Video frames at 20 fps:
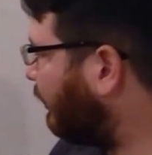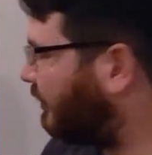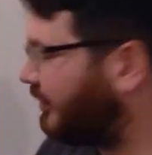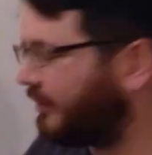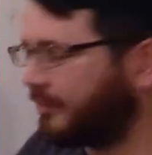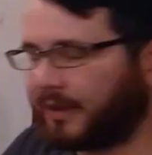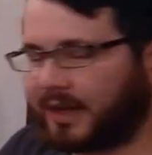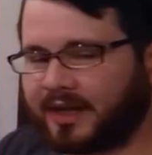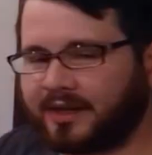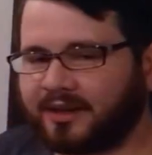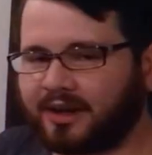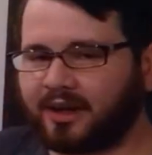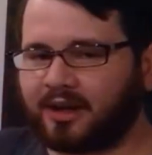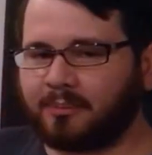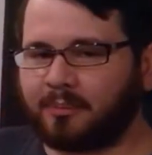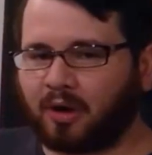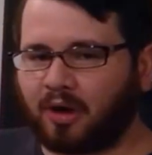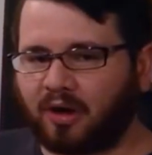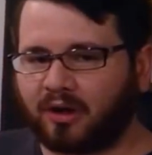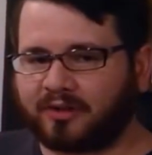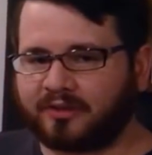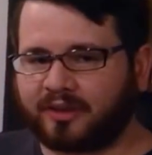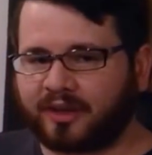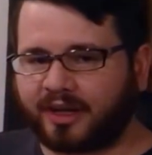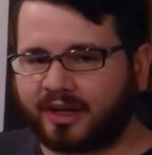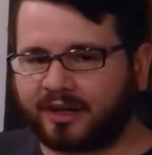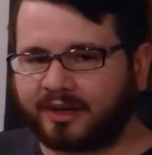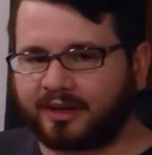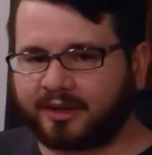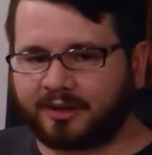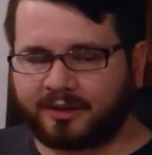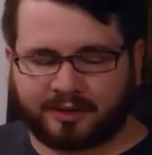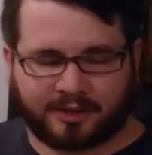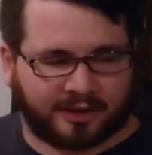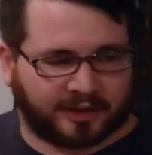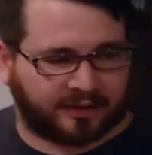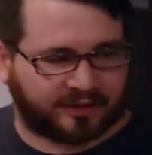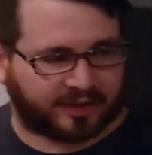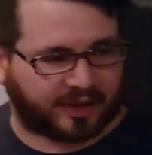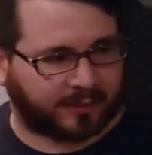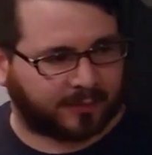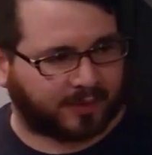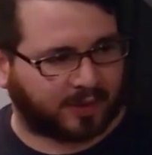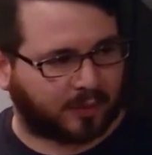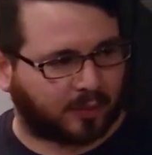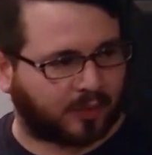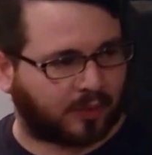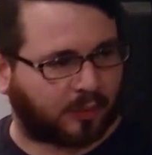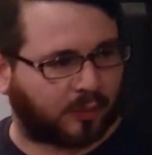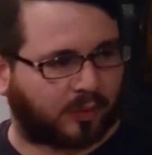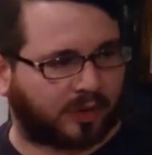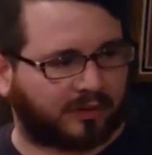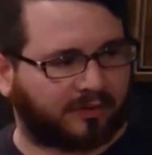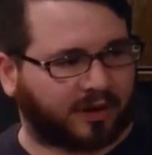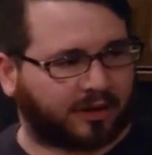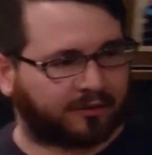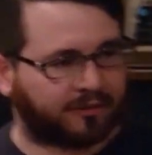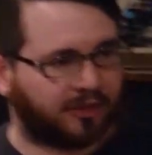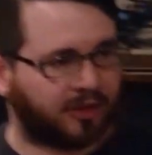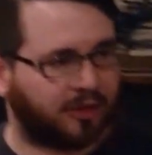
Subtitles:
used to be a dairy bulk tank. Same thing with one of our